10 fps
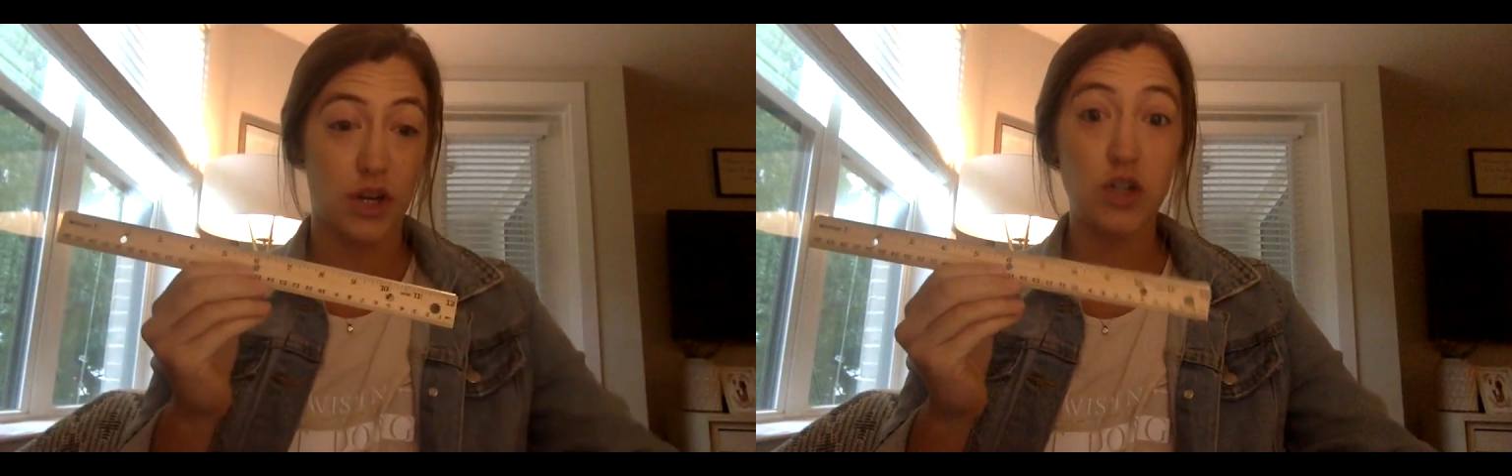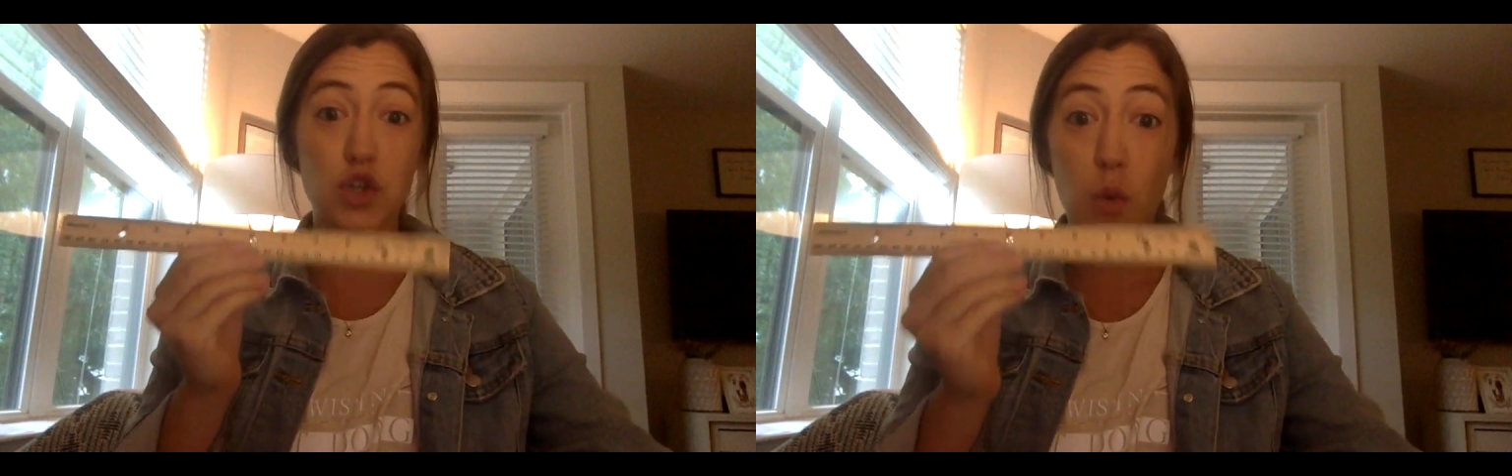
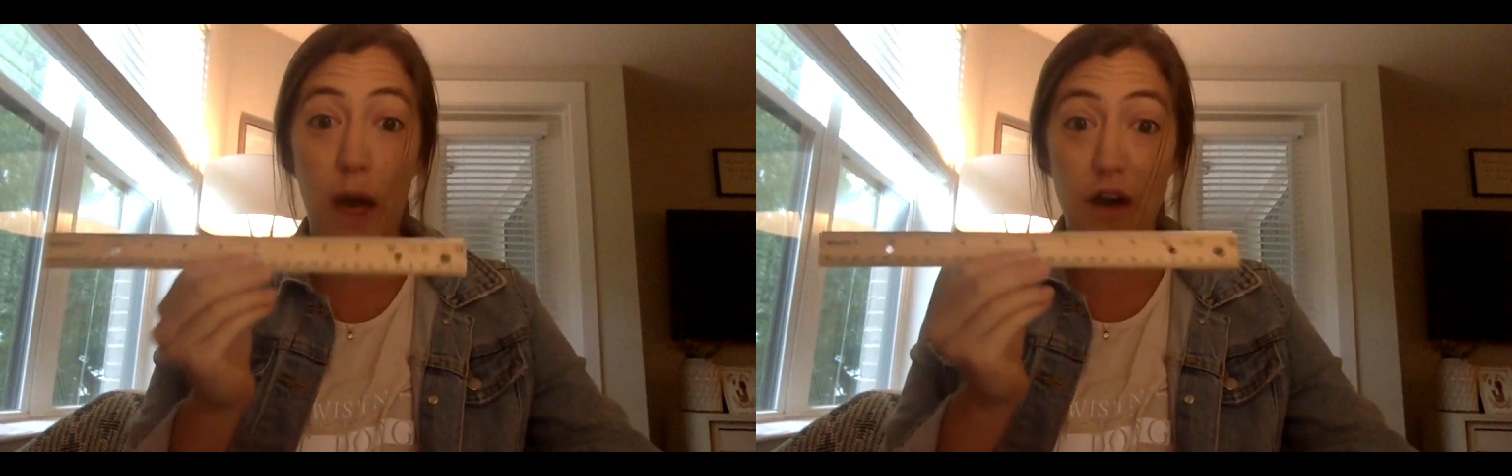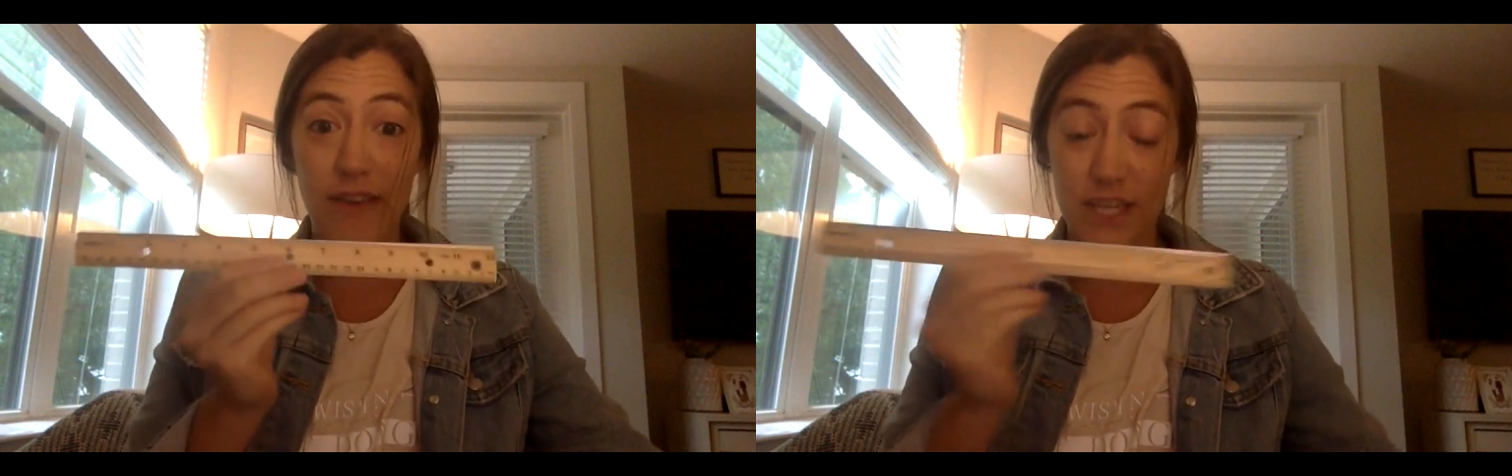
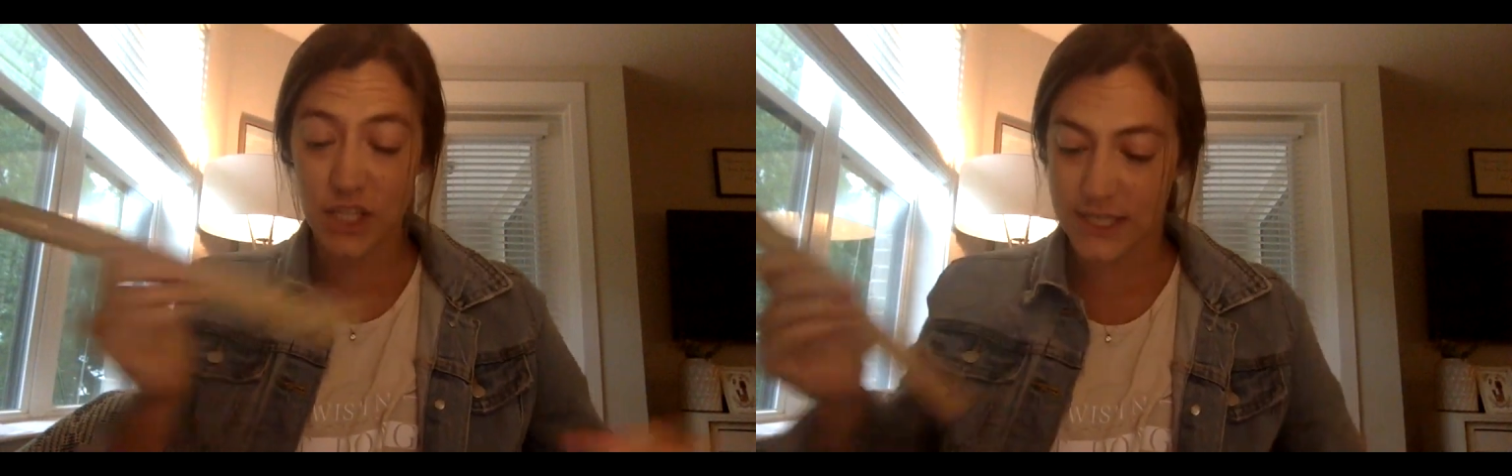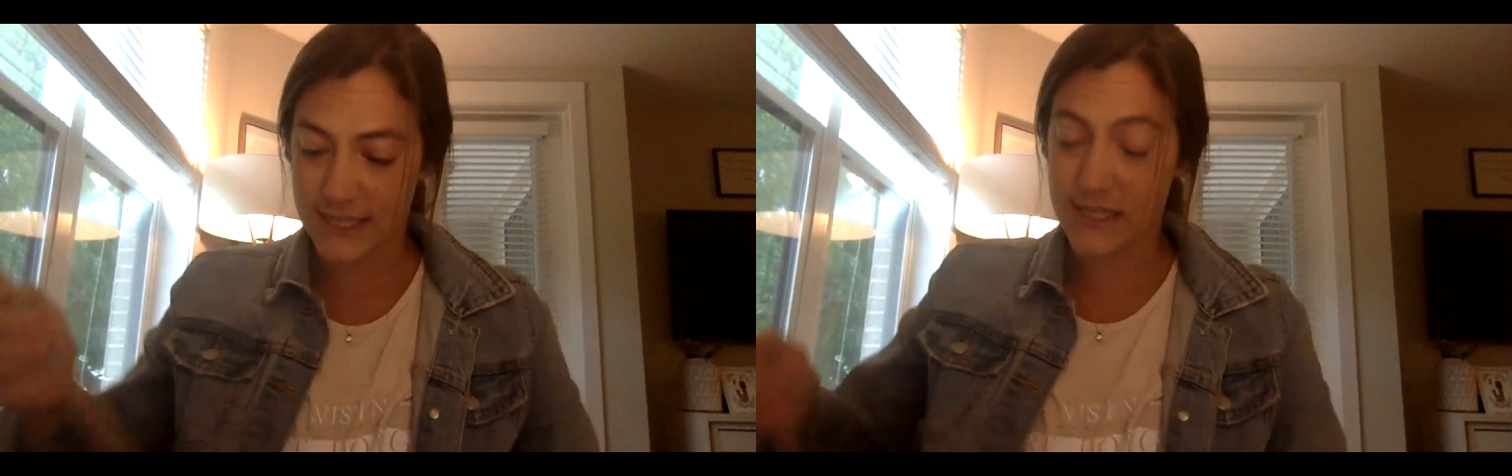12
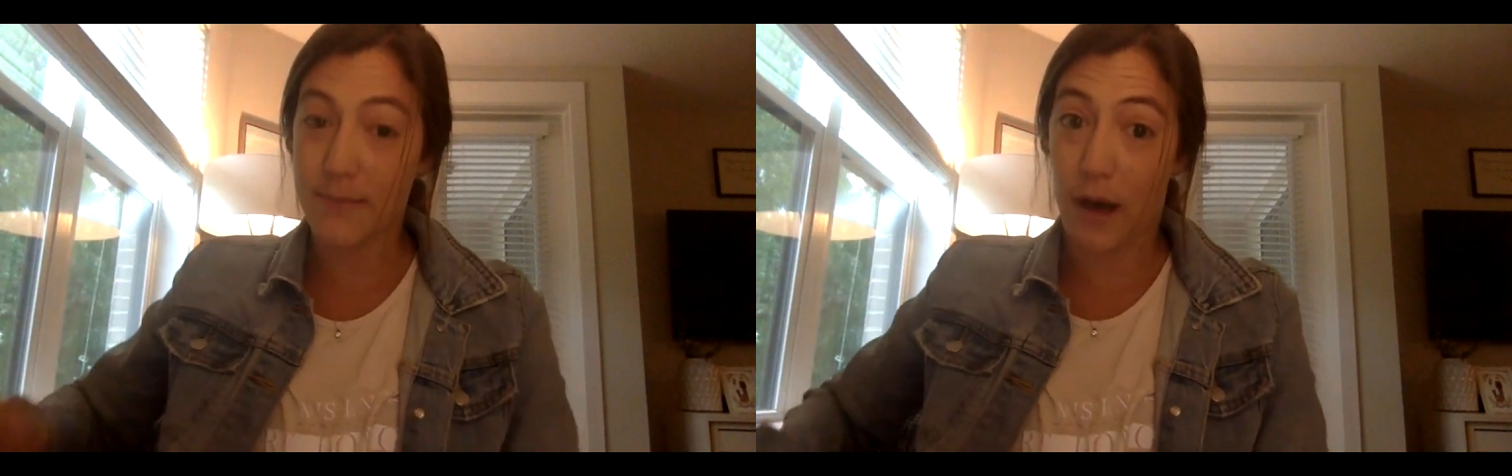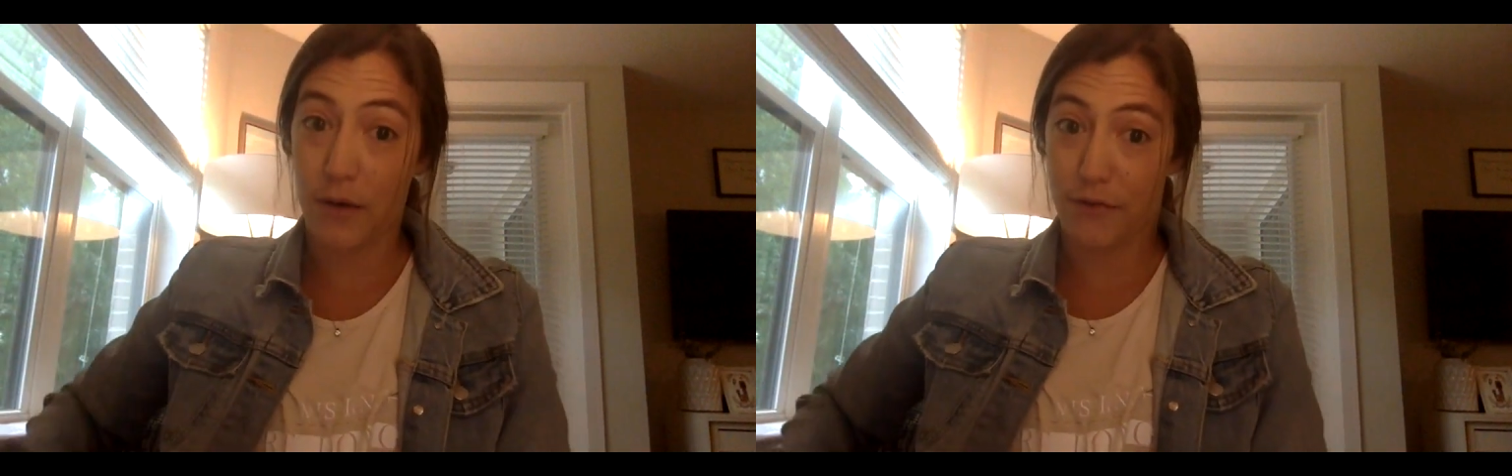inches, is
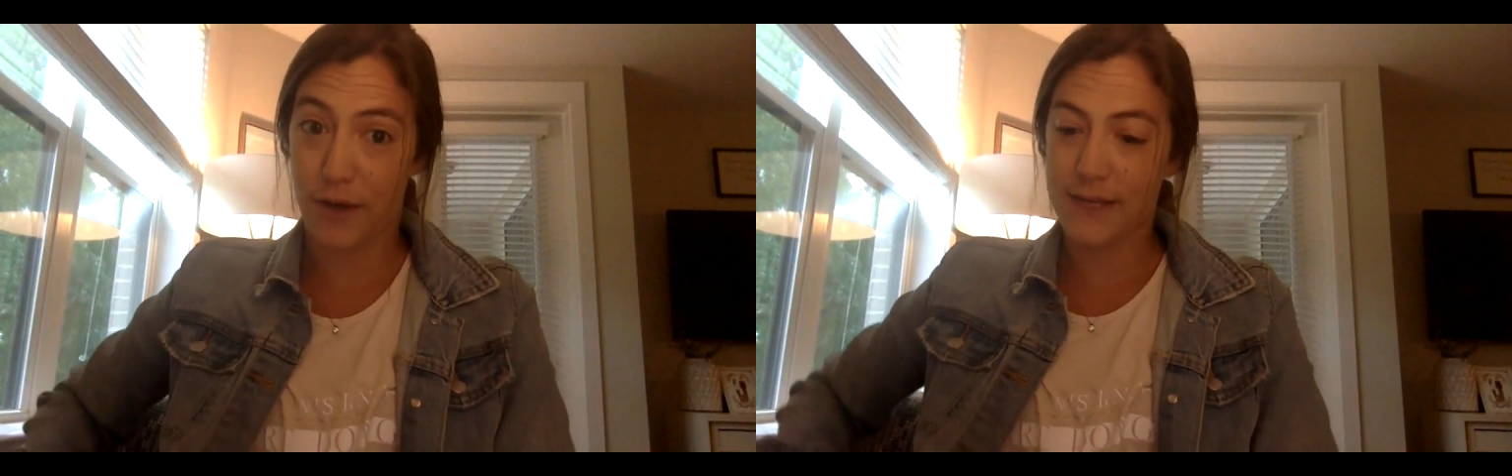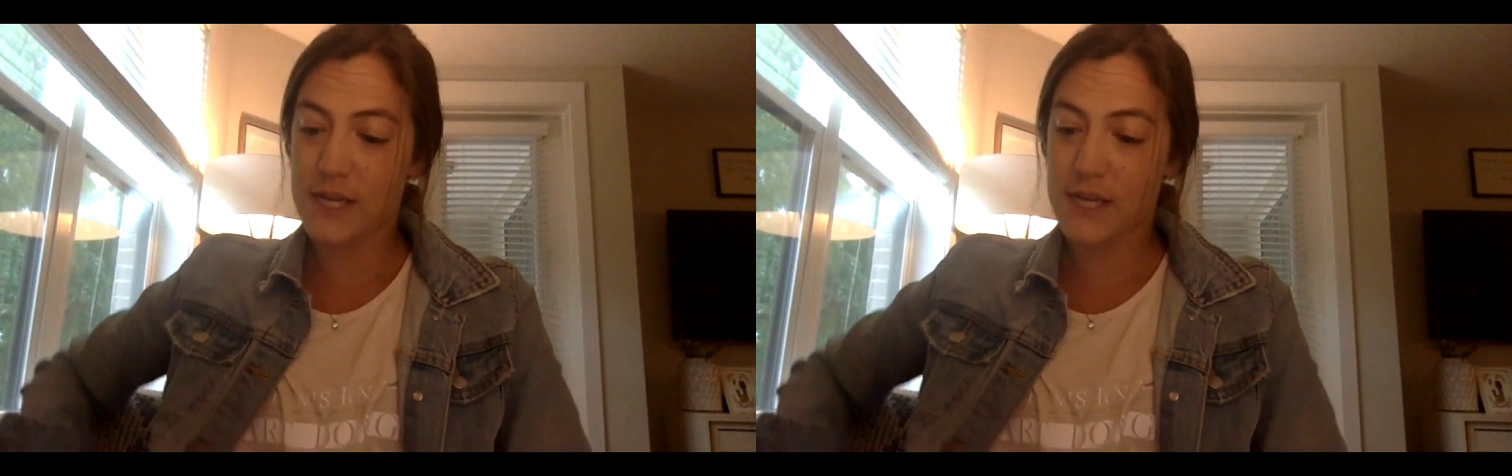about a foot.